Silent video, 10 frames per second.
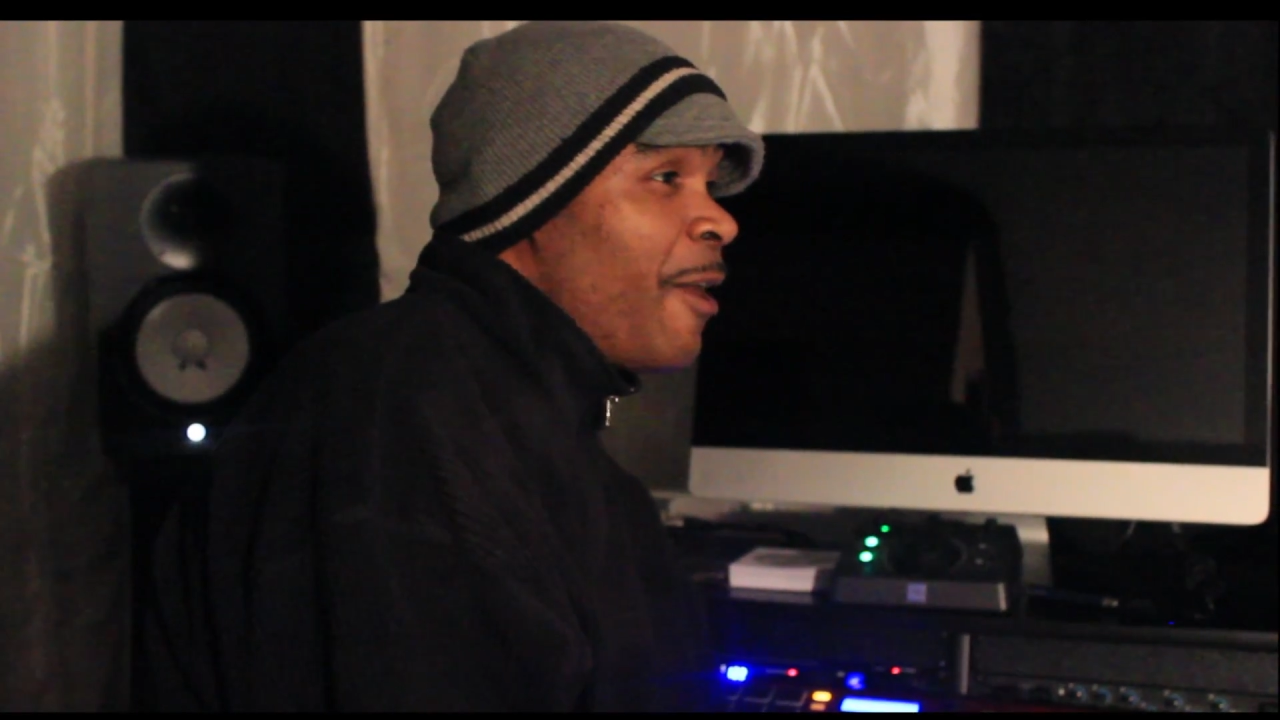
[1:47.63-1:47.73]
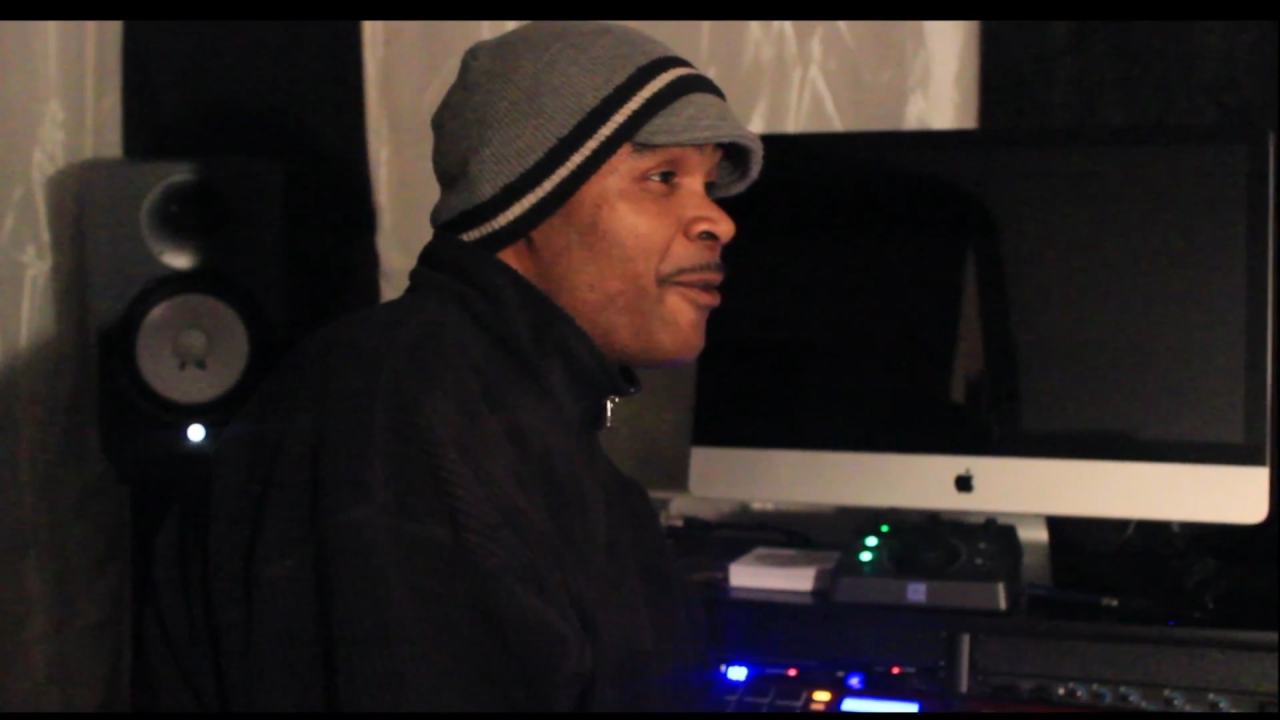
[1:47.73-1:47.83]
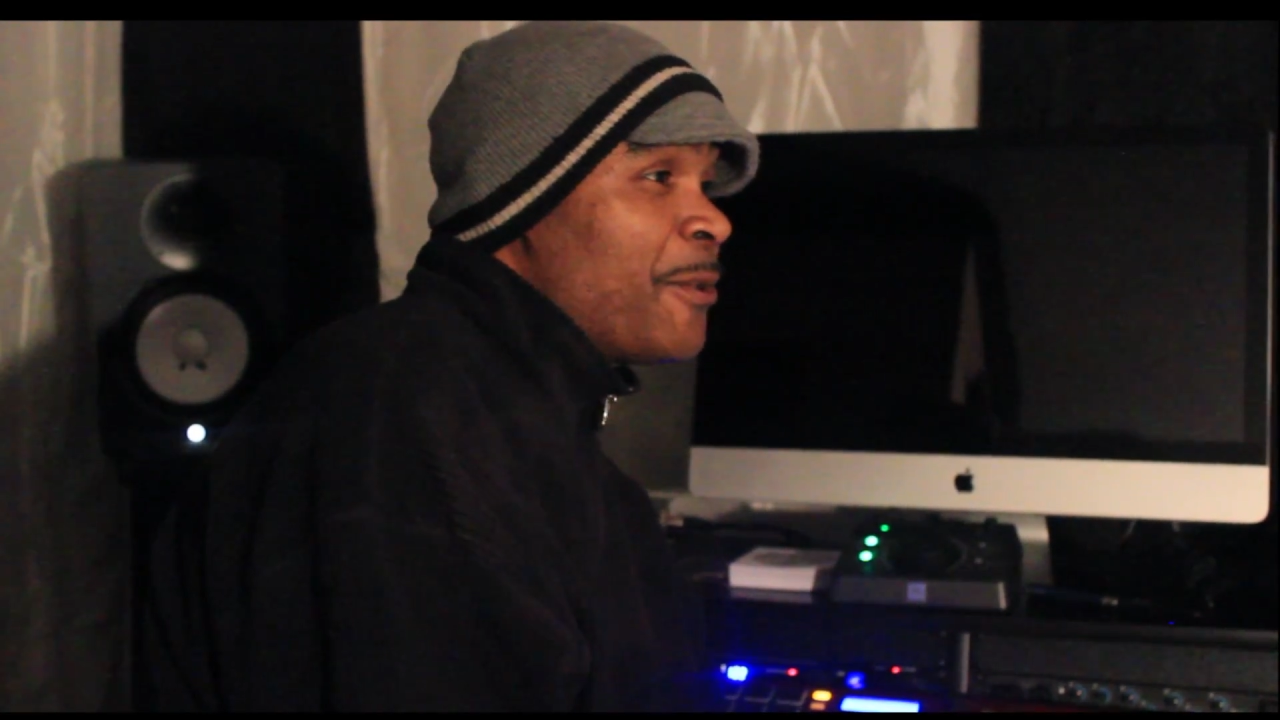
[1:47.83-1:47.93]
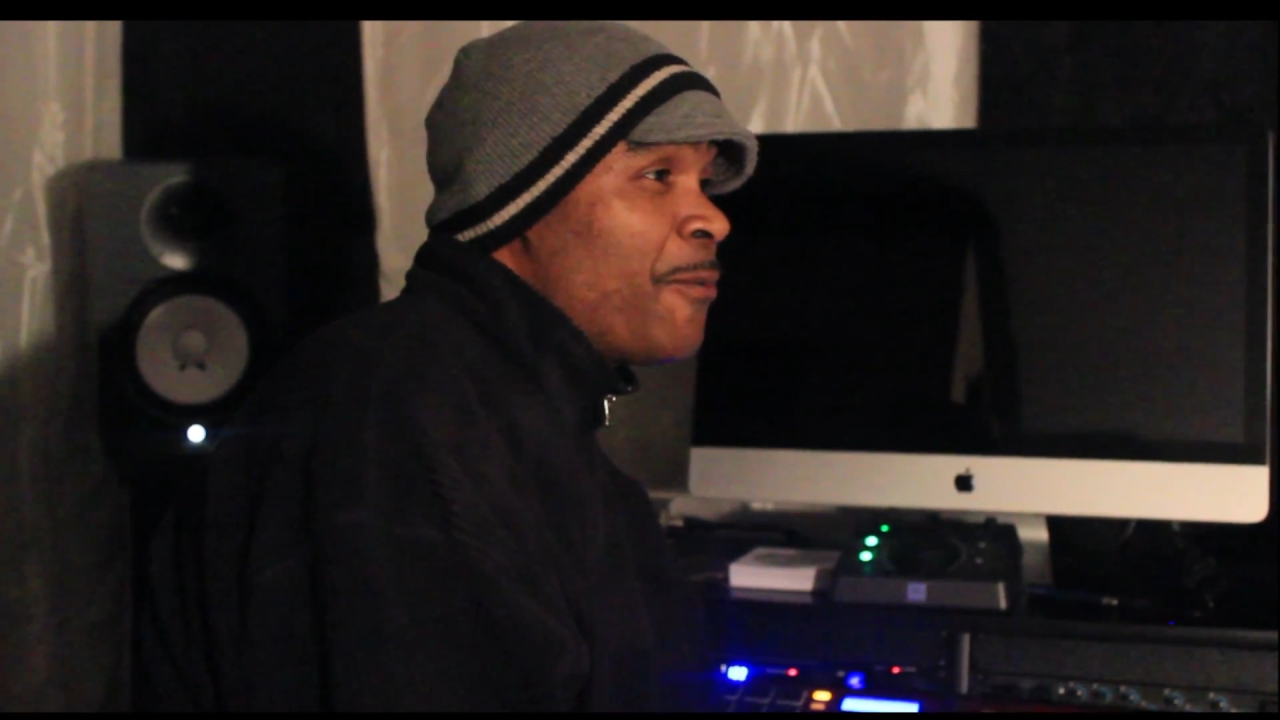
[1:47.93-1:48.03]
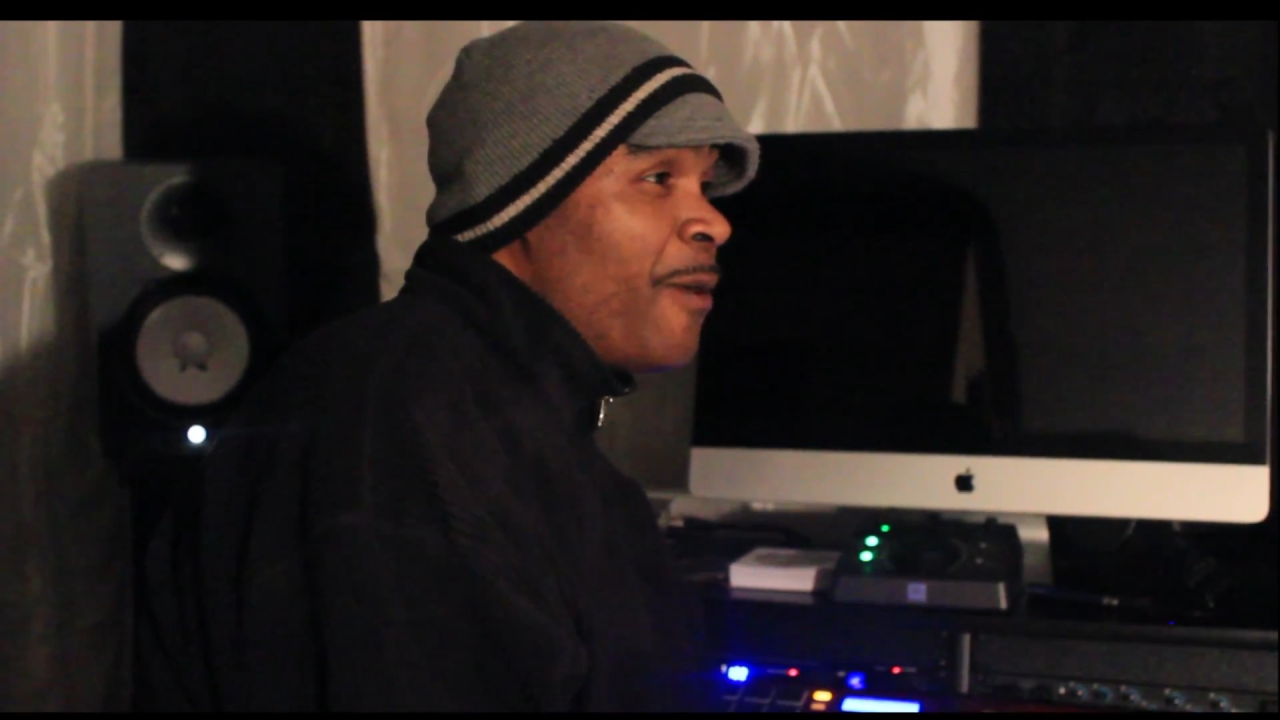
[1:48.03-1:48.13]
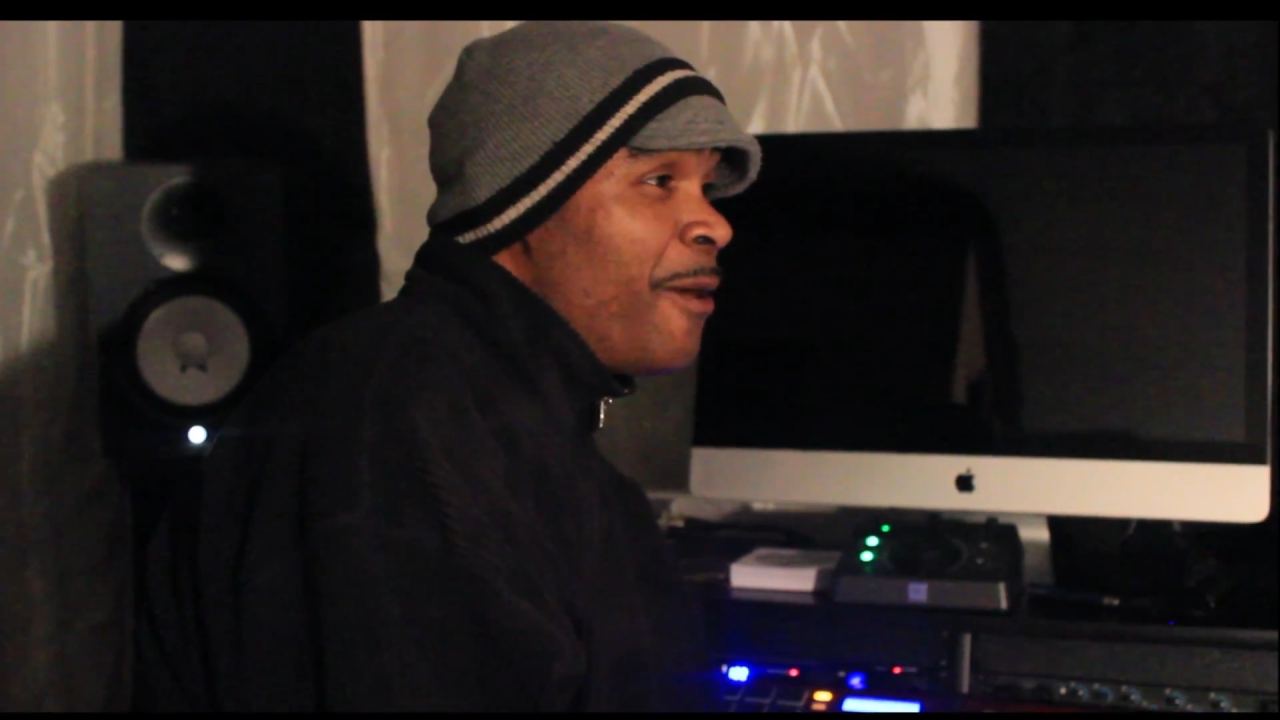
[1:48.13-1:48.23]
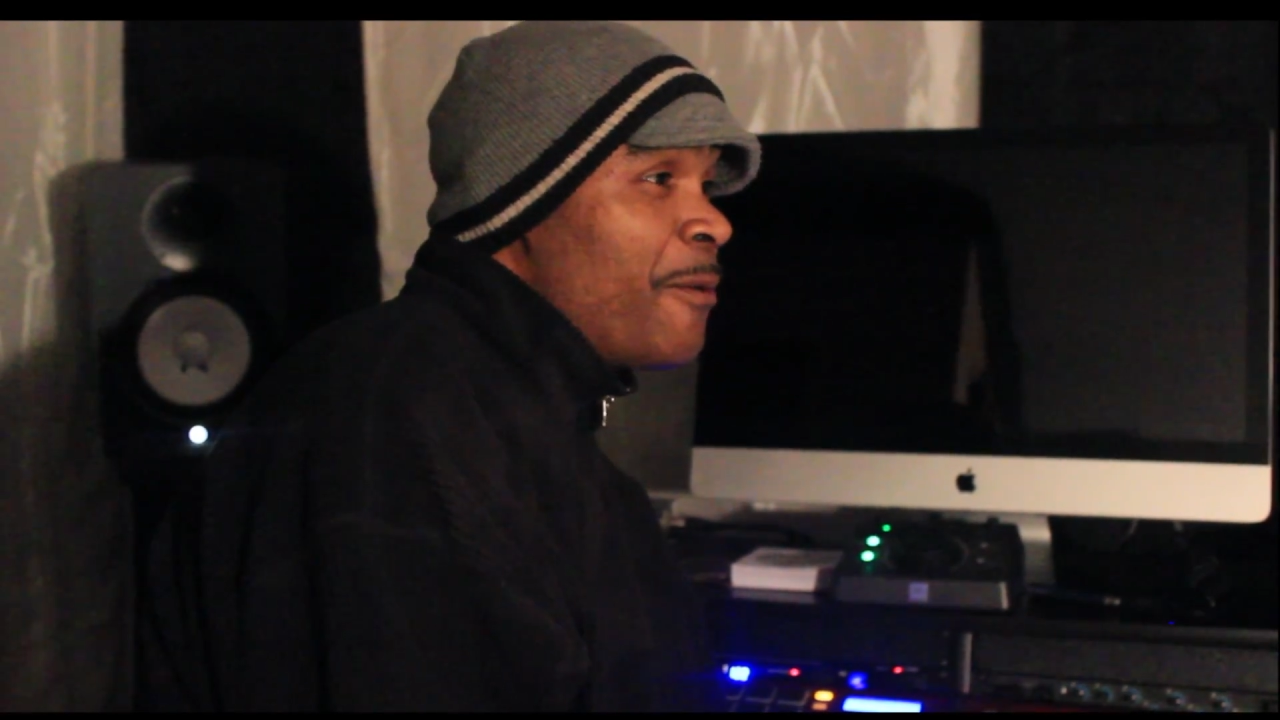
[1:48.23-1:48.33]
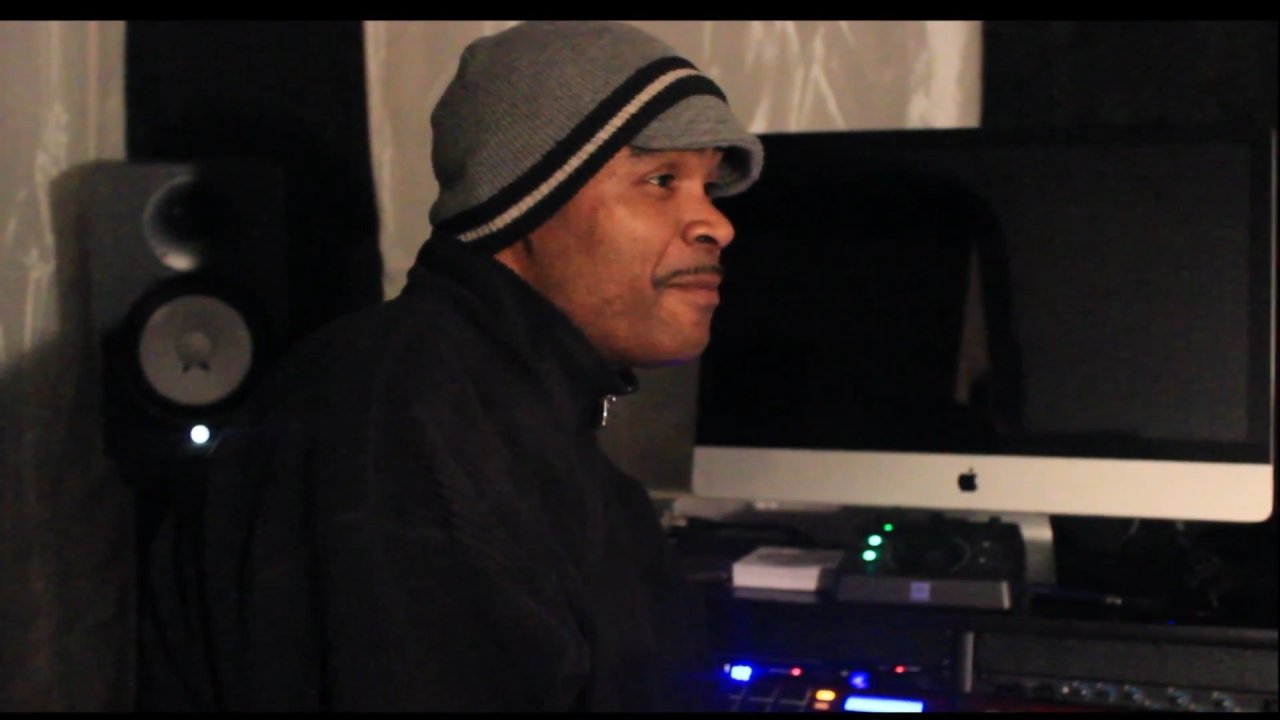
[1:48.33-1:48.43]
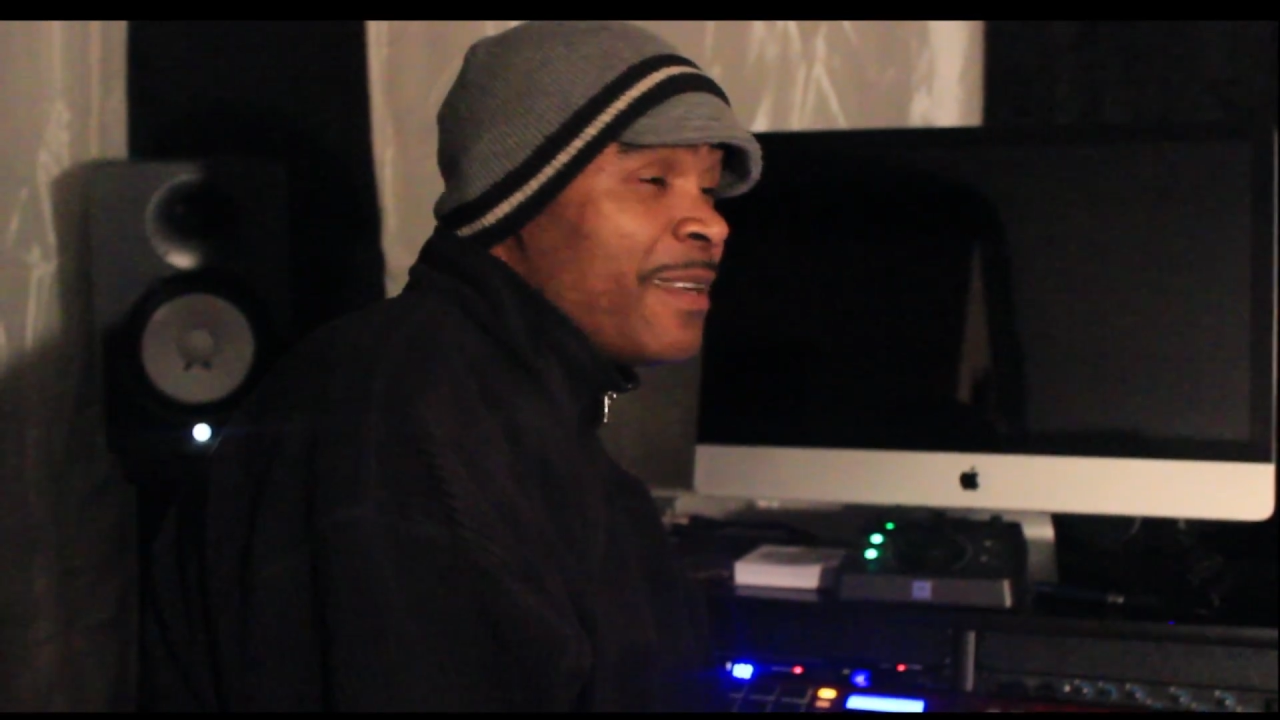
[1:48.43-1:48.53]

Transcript: all you want,